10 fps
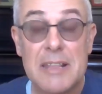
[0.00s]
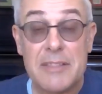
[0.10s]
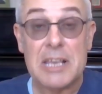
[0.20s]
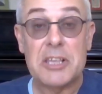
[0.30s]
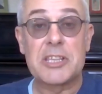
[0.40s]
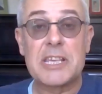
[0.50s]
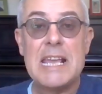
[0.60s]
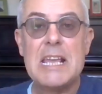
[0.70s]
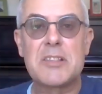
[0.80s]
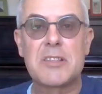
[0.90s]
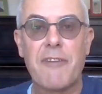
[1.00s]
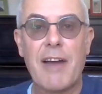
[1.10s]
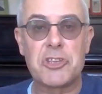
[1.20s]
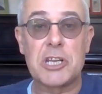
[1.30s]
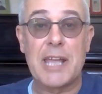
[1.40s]
They seized
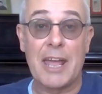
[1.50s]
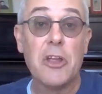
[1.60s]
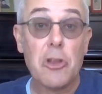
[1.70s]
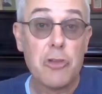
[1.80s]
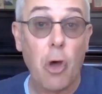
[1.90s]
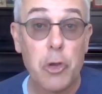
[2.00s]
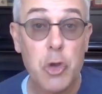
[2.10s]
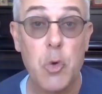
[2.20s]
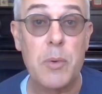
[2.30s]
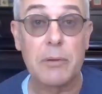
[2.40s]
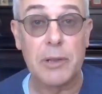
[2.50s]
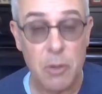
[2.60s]
Vachagan, not knowing